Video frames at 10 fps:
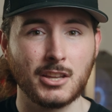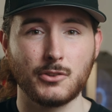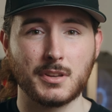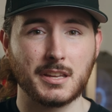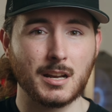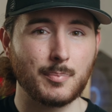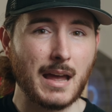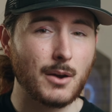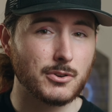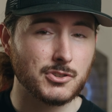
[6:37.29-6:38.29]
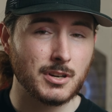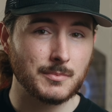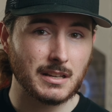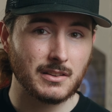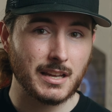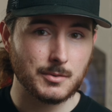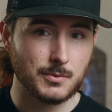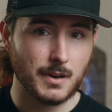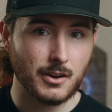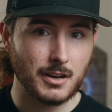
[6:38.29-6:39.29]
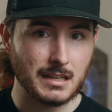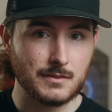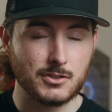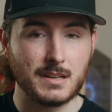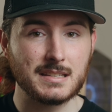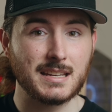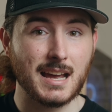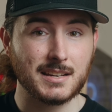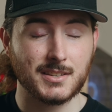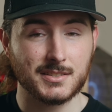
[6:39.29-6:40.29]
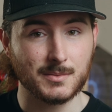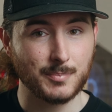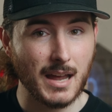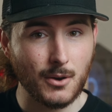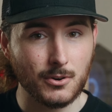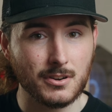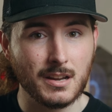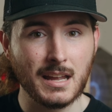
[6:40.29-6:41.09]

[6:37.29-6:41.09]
You can get a power strip that clamps right on and gives you easy access to power.